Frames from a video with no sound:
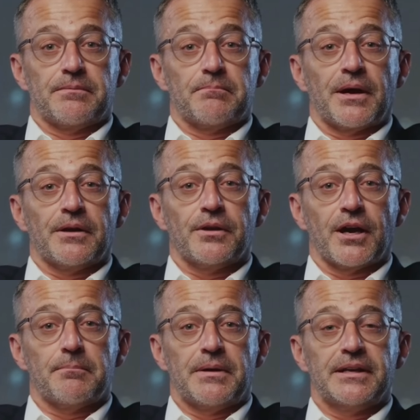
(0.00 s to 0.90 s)
Buckle
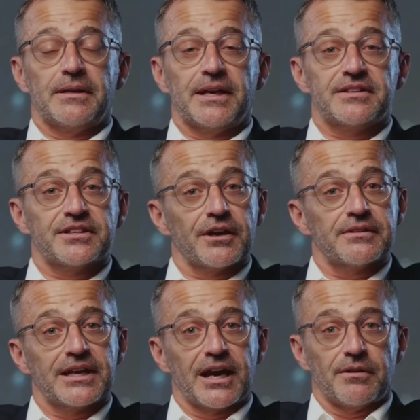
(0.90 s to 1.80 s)
up and let's
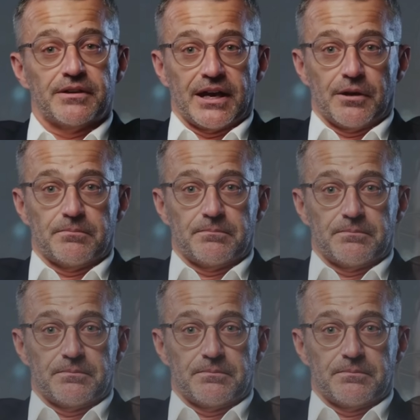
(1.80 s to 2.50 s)
start the countdown.